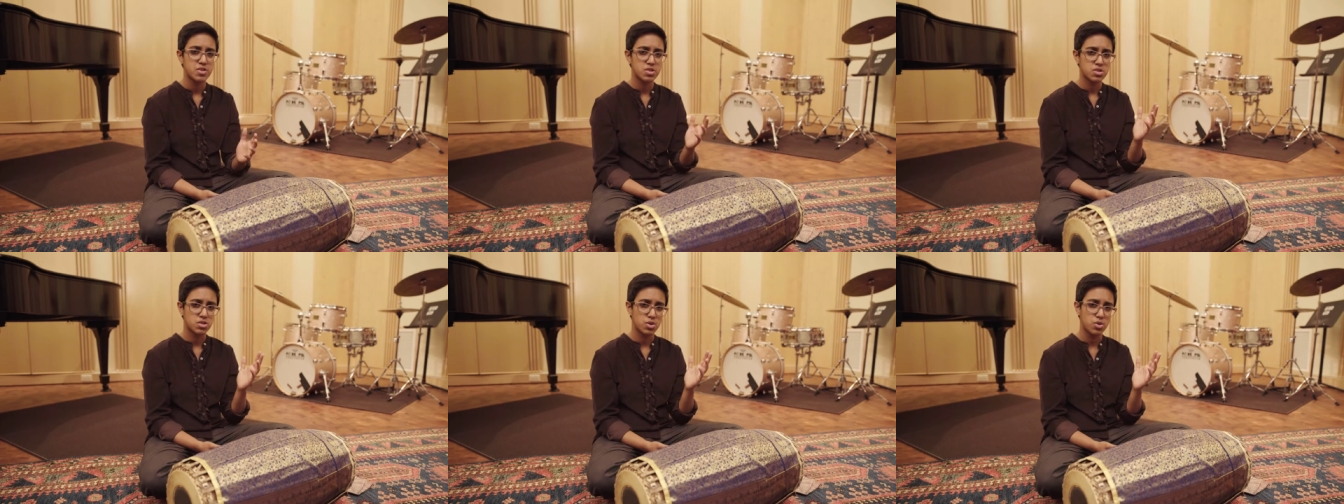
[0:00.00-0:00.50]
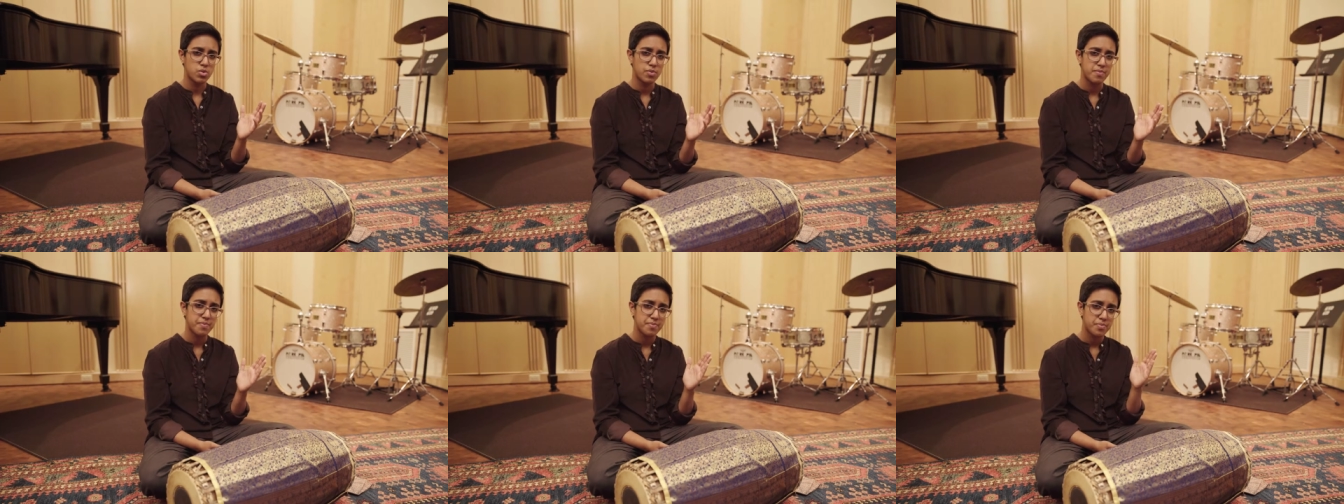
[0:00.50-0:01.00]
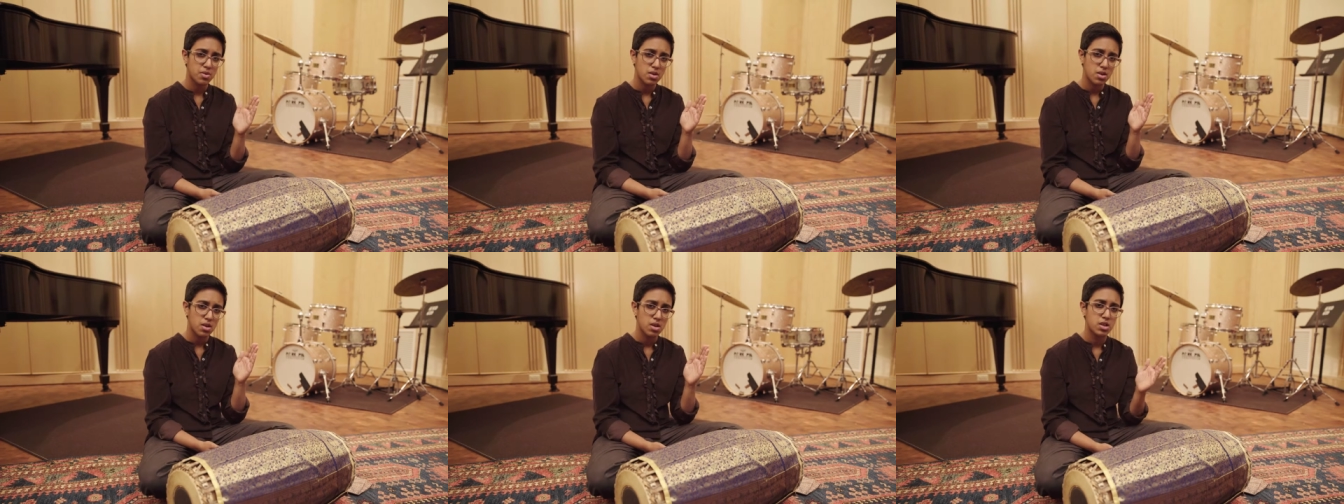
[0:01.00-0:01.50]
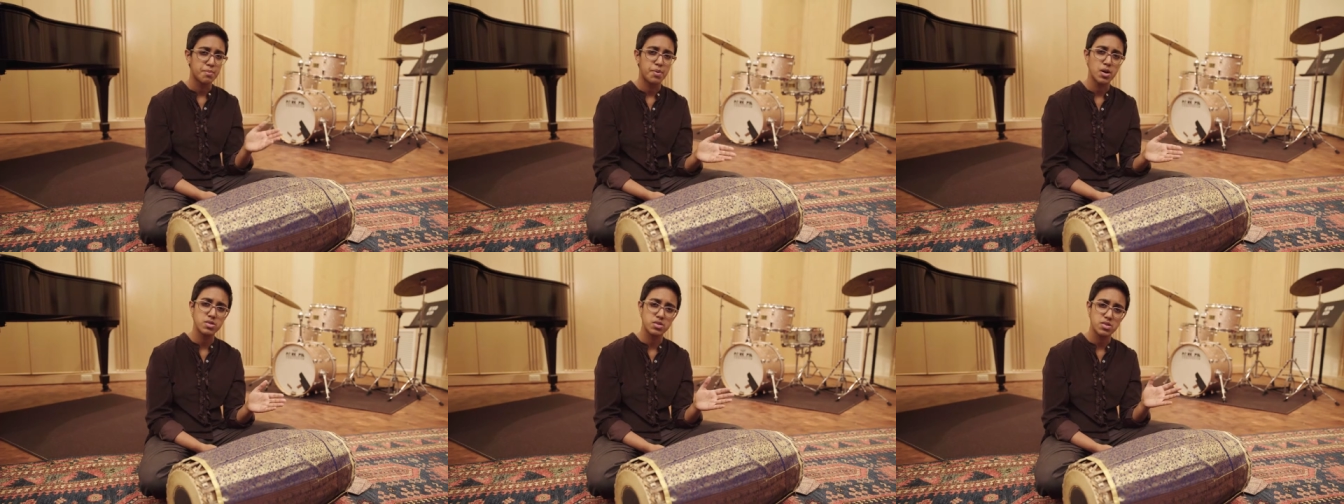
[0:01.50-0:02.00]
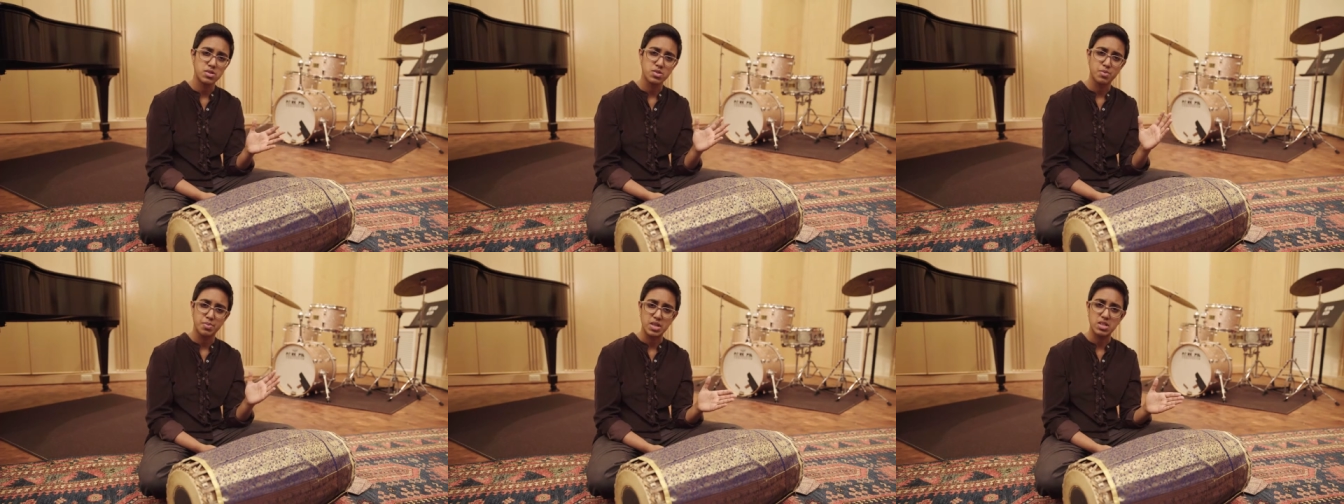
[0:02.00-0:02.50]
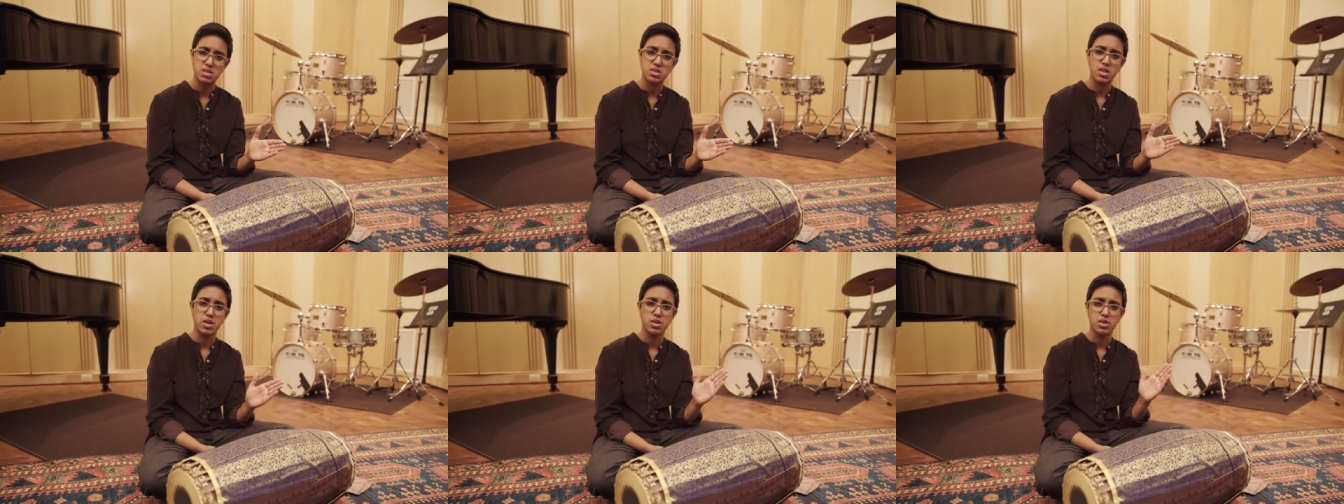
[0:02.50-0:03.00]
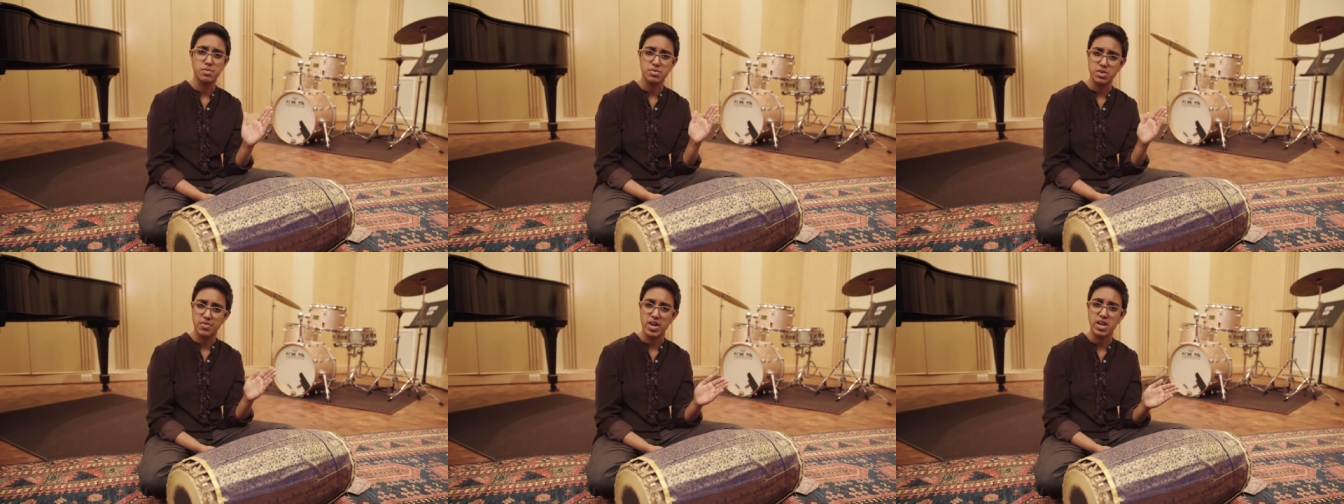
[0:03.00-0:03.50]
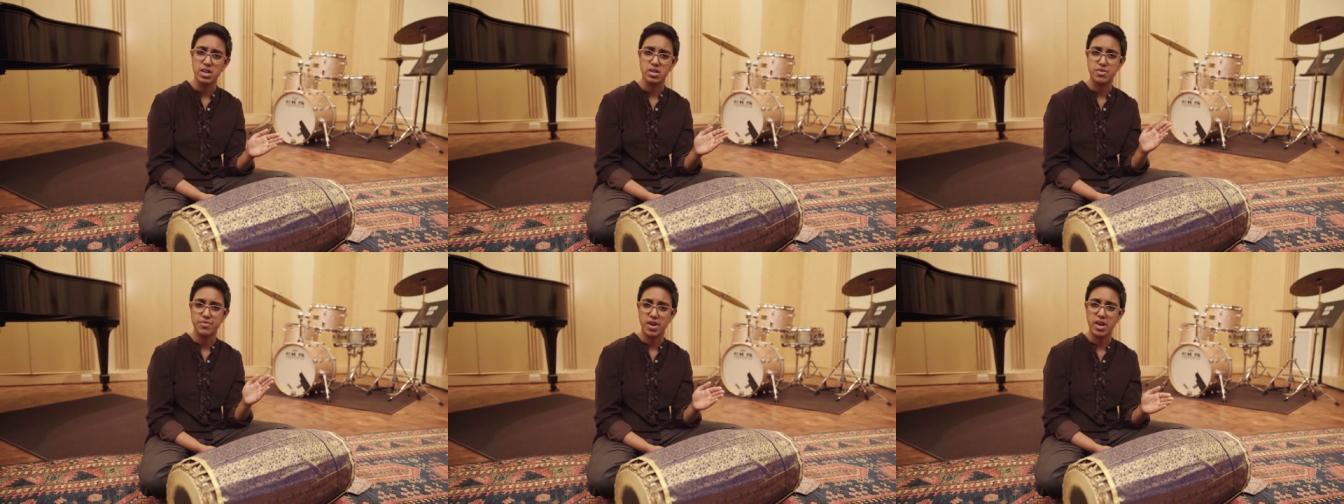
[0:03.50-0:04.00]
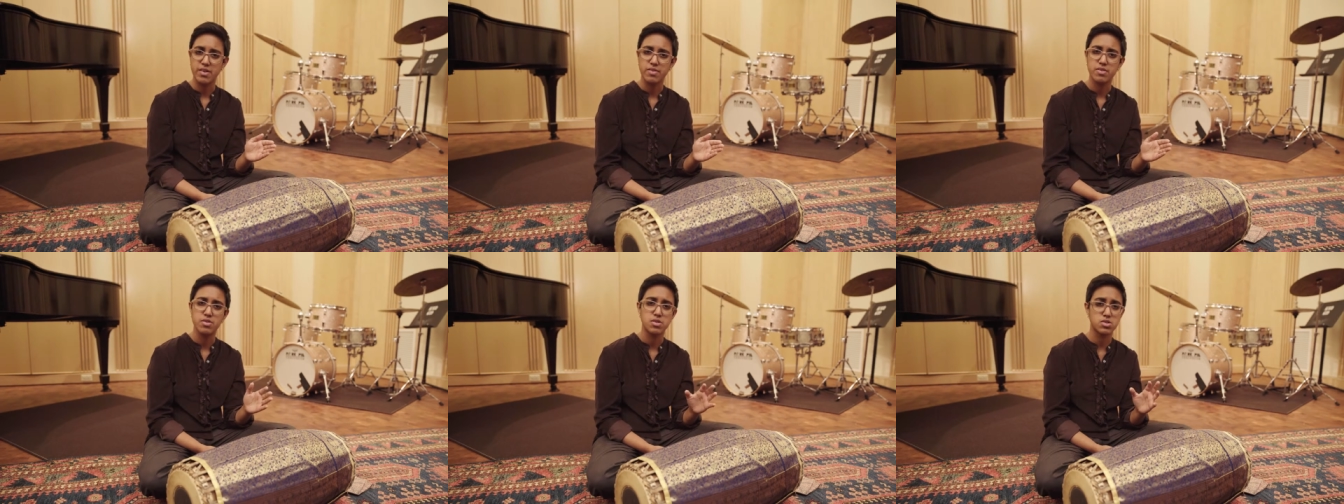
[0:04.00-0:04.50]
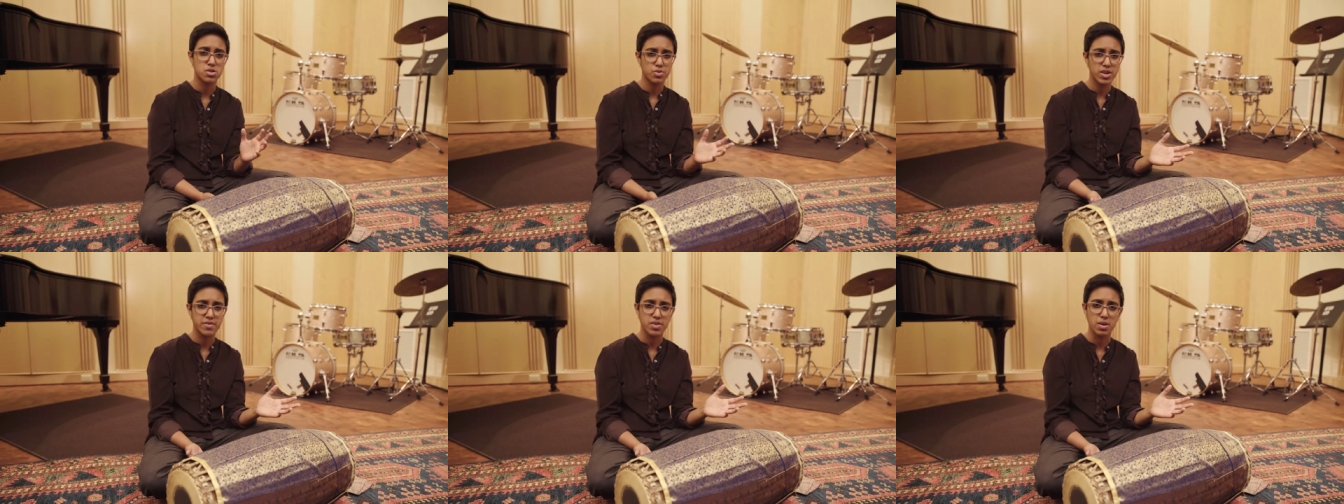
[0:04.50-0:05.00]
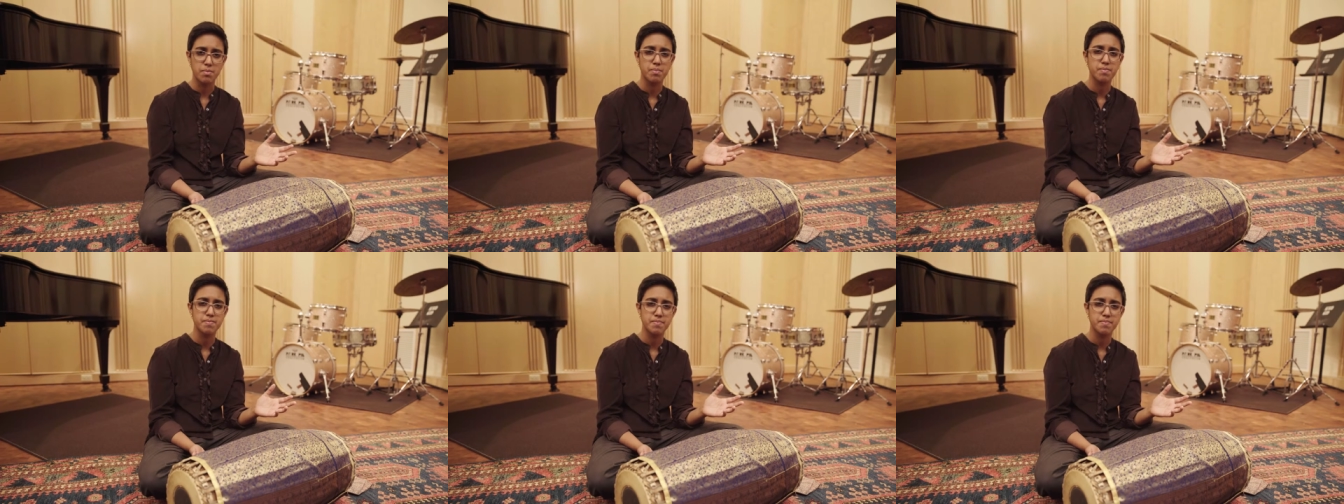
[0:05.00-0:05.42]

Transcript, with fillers: So the pulses or beats that are divided into five, there's three of them.